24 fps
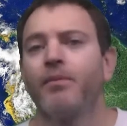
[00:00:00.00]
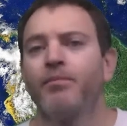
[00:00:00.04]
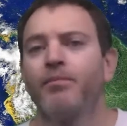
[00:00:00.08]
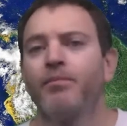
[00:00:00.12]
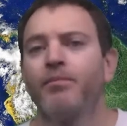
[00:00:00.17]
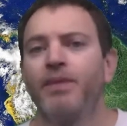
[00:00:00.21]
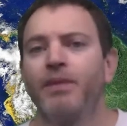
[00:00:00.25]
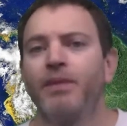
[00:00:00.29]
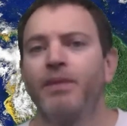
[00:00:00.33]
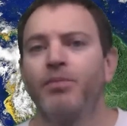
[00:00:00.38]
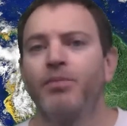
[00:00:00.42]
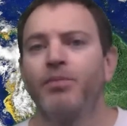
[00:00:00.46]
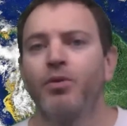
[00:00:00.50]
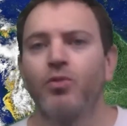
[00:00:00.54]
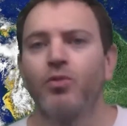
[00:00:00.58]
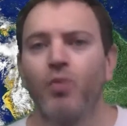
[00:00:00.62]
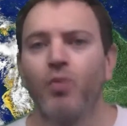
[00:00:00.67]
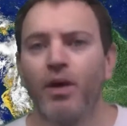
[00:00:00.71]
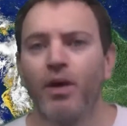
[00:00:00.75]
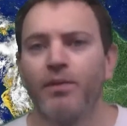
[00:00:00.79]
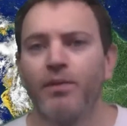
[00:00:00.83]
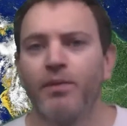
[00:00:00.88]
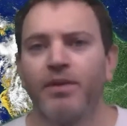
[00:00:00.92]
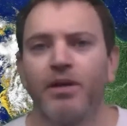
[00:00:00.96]
People who
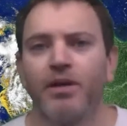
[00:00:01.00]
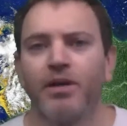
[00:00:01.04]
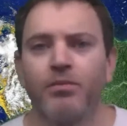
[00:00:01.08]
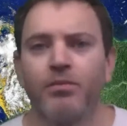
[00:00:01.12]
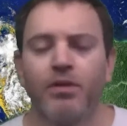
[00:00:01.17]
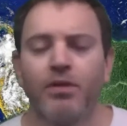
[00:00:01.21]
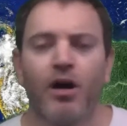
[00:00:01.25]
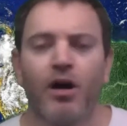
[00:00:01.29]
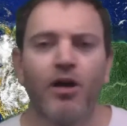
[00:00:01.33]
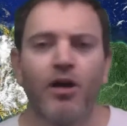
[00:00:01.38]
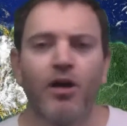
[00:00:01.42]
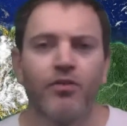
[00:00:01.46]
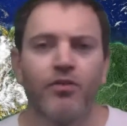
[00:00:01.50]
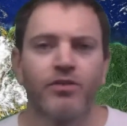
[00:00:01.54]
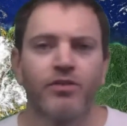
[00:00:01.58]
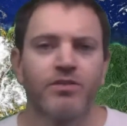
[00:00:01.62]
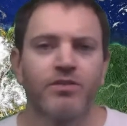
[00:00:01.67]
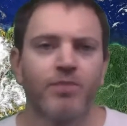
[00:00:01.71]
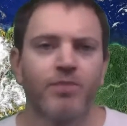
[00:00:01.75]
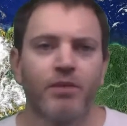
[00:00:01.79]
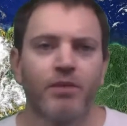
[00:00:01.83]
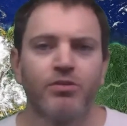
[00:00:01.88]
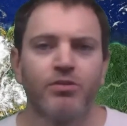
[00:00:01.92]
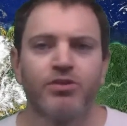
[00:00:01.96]
want to be authors,
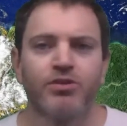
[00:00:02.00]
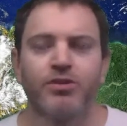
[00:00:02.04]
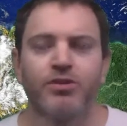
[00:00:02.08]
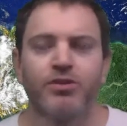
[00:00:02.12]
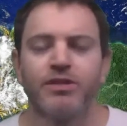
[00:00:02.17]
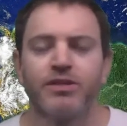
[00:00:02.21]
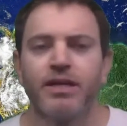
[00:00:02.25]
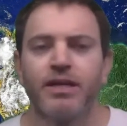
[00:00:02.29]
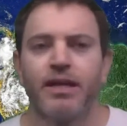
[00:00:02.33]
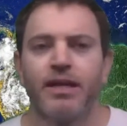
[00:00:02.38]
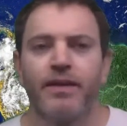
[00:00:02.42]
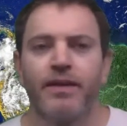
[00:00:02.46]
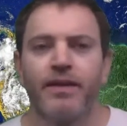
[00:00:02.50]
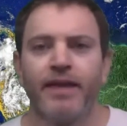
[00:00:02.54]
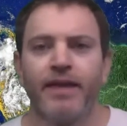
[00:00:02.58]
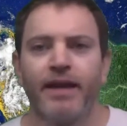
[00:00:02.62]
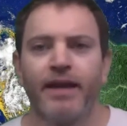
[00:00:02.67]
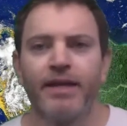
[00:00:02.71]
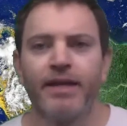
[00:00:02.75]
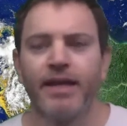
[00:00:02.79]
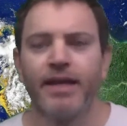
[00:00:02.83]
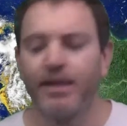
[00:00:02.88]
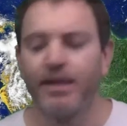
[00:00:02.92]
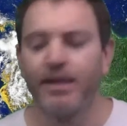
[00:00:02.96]
publishers, that
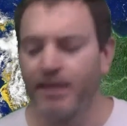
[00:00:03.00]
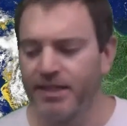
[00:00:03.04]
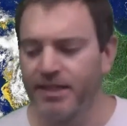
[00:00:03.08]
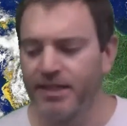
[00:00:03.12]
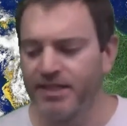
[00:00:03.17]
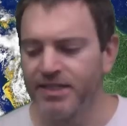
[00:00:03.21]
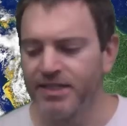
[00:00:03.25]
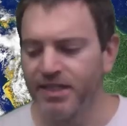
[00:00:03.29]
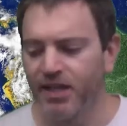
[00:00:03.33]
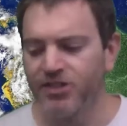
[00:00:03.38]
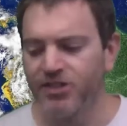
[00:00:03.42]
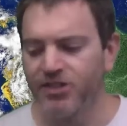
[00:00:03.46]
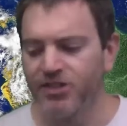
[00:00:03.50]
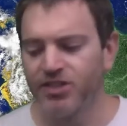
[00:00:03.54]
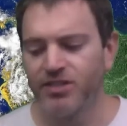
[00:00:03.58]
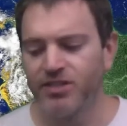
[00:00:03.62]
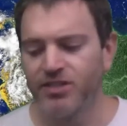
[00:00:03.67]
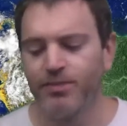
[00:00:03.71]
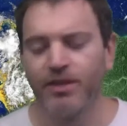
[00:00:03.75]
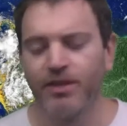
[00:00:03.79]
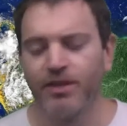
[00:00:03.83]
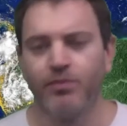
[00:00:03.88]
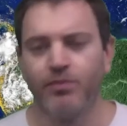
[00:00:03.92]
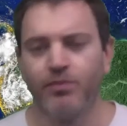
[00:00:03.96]
again, it's not just
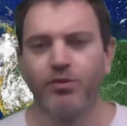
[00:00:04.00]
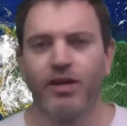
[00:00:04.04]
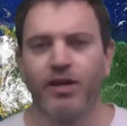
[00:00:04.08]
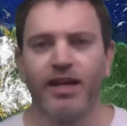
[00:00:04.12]
about the book.